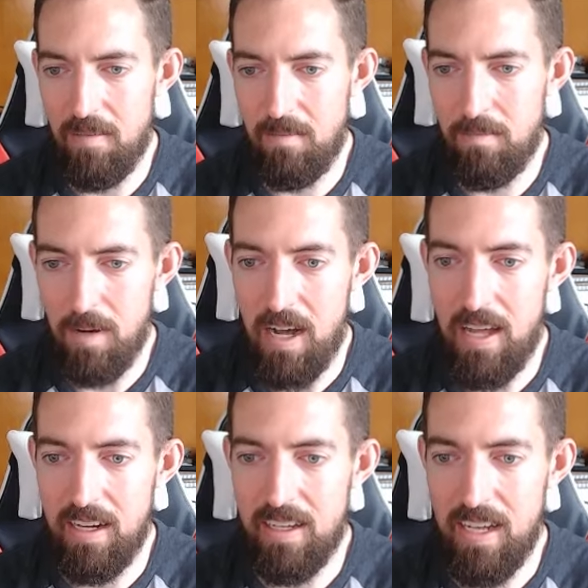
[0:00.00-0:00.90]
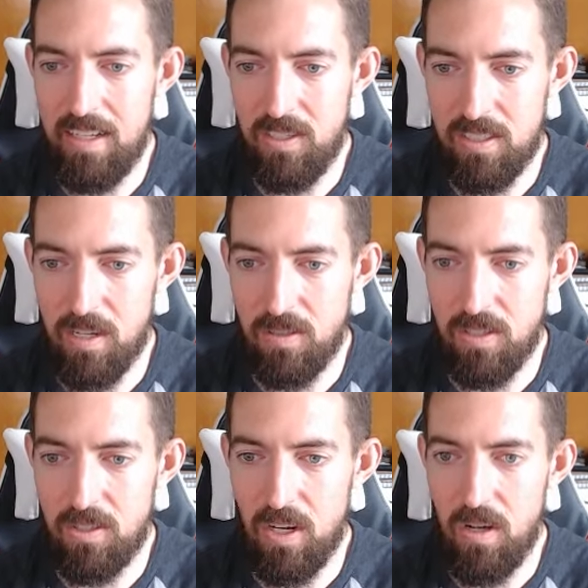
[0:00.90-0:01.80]
But it just goes to
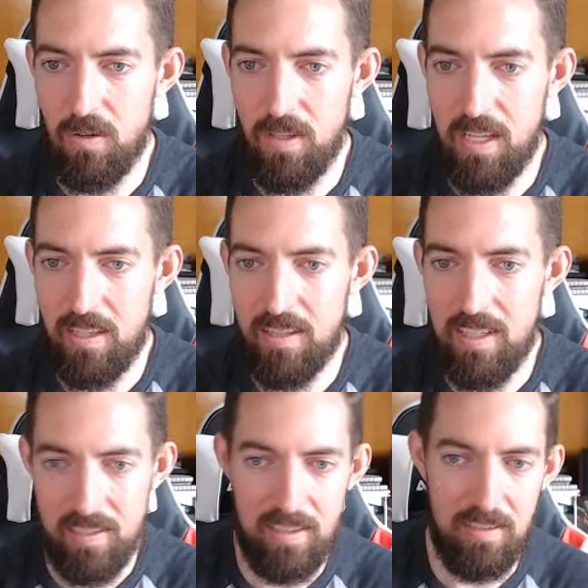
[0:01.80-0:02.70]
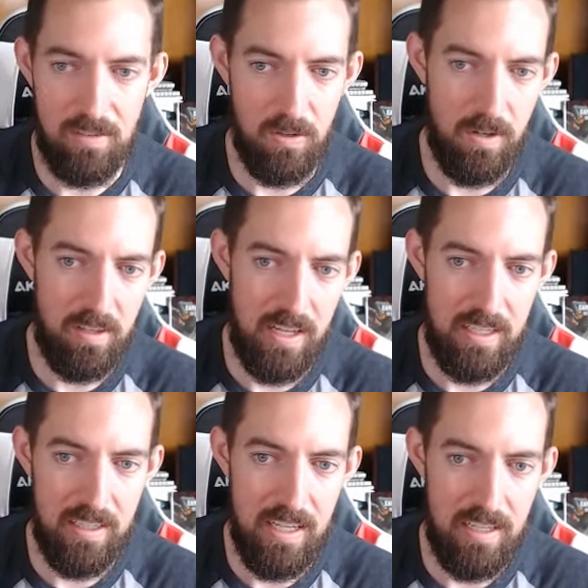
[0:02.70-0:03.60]
show that this is the sort of
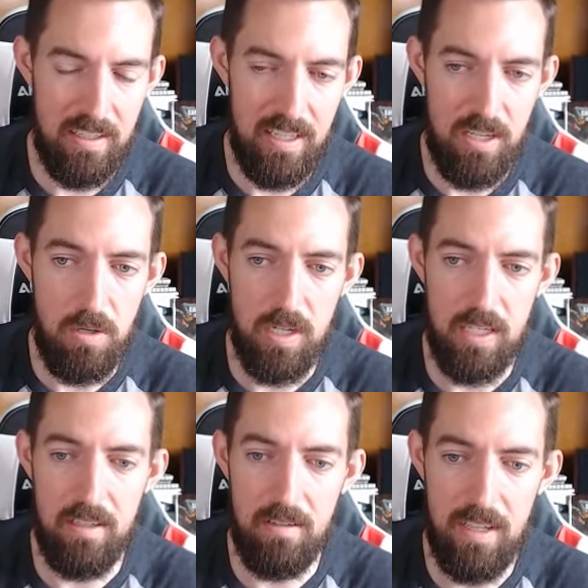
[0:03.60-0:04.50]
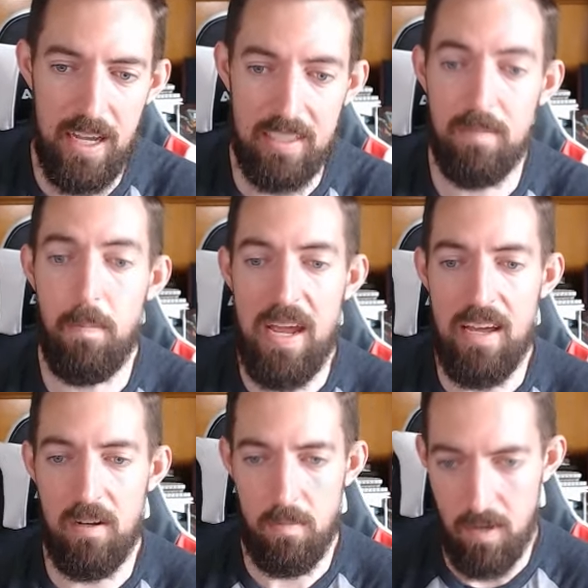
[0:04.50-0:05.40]
thing that you could
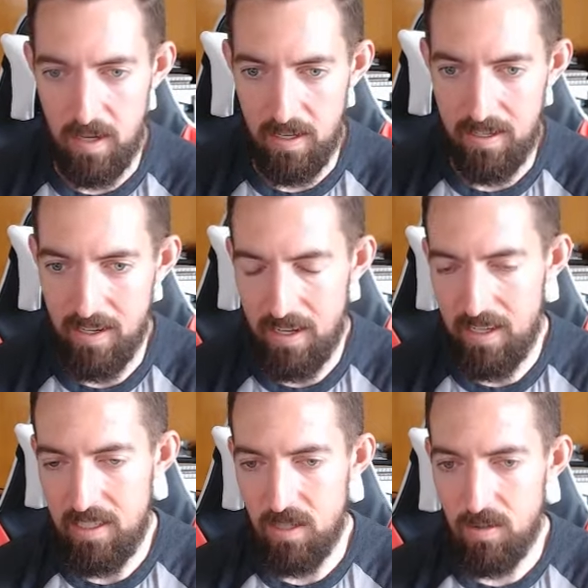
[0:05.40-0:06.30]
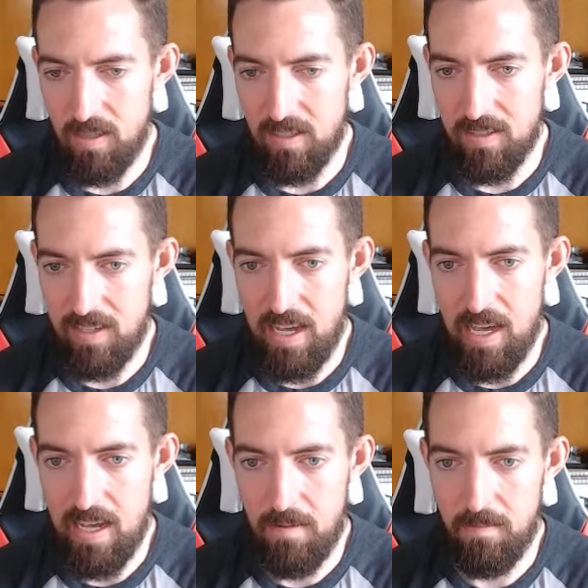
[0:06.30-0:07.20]
expand upon. You could
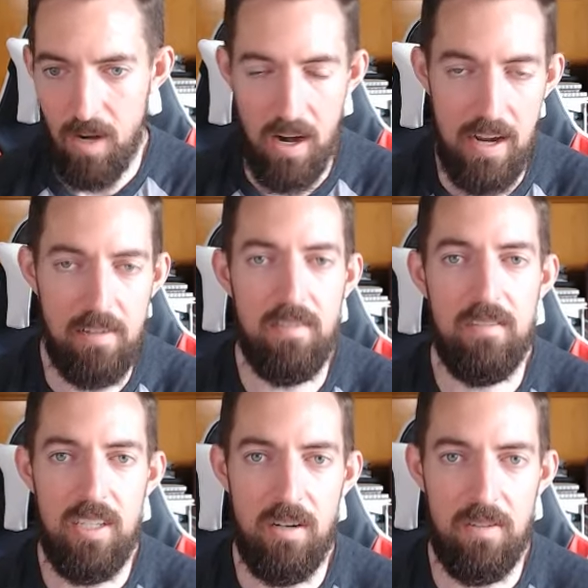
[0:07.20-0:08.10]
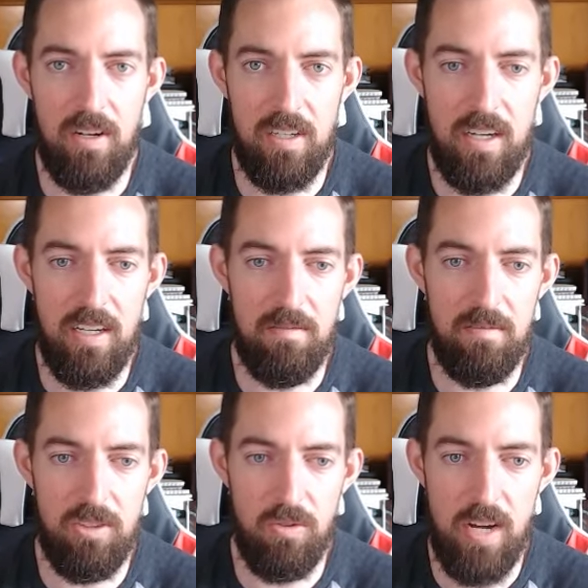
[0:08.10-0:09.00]
say, all right, they're gonna
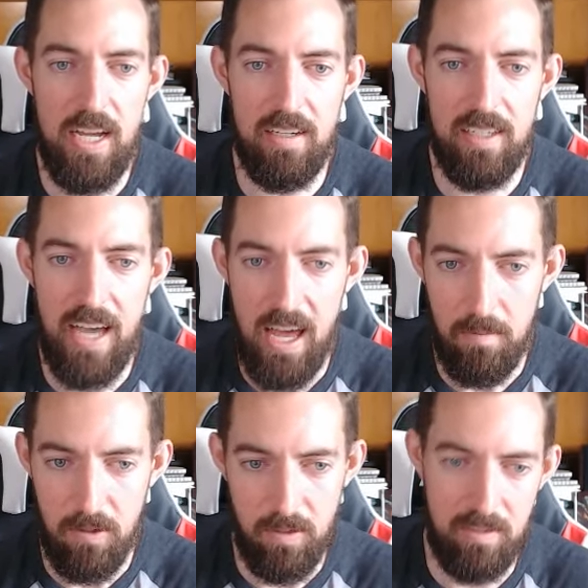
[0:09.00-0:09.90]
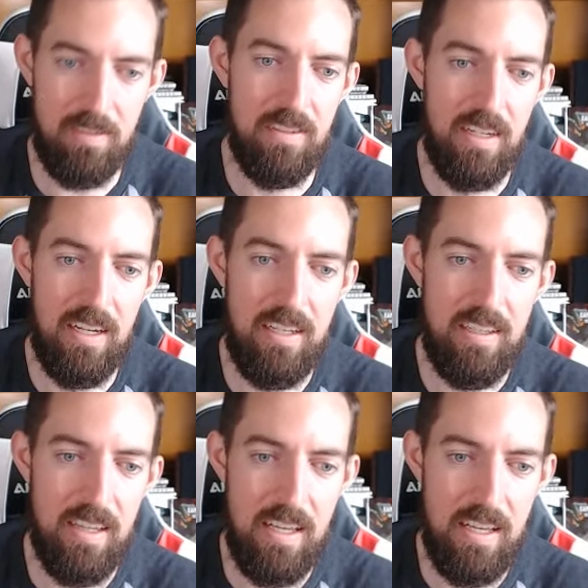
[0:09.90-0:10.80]
create catapults
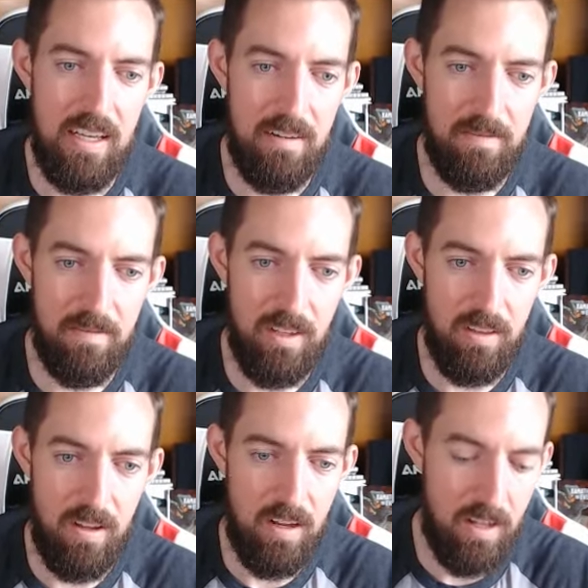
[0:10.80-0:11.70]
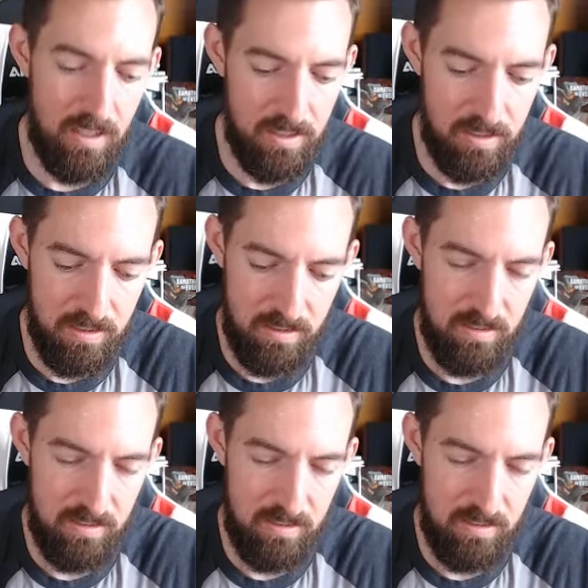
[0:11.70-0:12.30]
that launch.